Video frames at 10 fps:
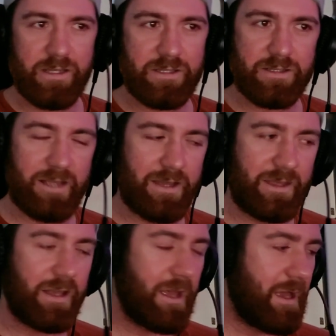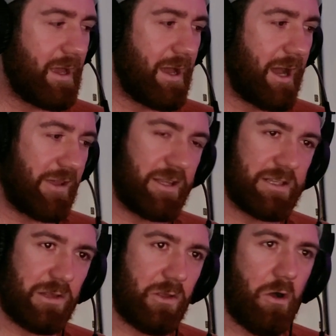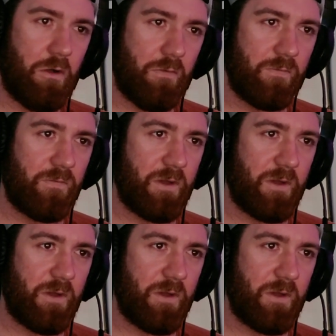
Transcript: because I think there's a lot of